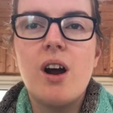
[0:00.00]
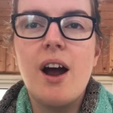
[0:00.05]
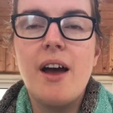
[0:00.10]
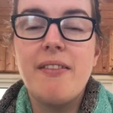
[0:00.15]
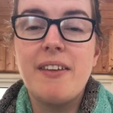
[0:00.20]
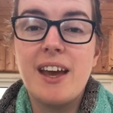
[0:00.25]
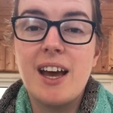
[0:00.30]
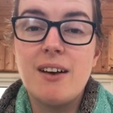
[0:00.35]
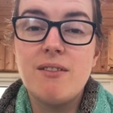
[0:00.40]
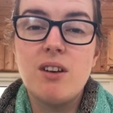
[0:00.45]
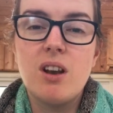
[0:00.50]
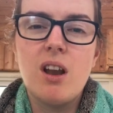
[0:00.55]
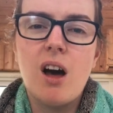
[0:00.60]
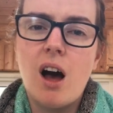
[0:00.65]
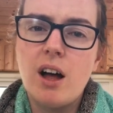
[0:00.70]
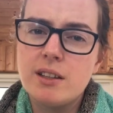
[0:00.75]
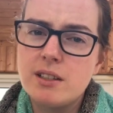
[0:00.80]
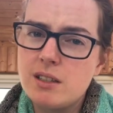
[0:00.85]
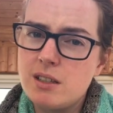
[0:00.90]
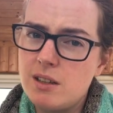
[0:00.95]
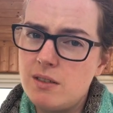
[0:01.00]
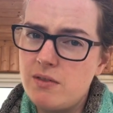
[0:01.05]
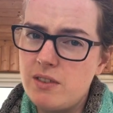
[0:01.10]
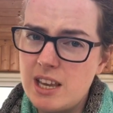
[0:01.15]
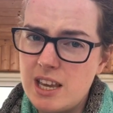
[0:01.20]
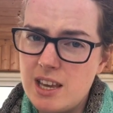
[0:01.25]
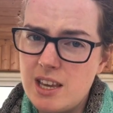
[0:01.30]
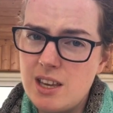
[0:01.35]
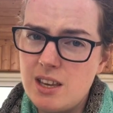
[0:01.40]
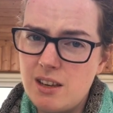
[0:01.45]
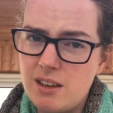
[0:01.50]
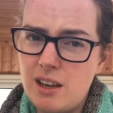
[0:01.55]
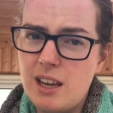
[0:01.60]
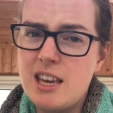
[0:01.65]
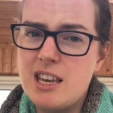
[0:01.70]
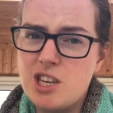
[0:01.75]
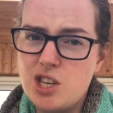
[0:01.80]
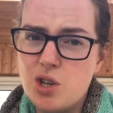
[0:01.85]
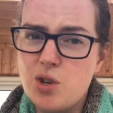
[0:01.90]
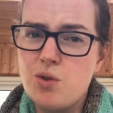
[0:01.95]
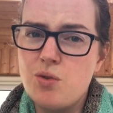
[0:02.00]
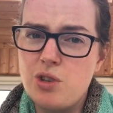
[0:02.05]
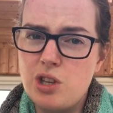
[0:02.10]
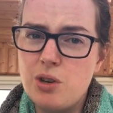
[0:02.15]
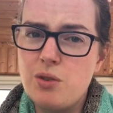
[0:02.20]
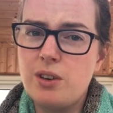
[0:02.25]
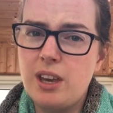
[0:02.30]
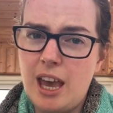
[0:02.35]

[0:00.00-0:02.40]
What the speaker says: And they have lots of EU,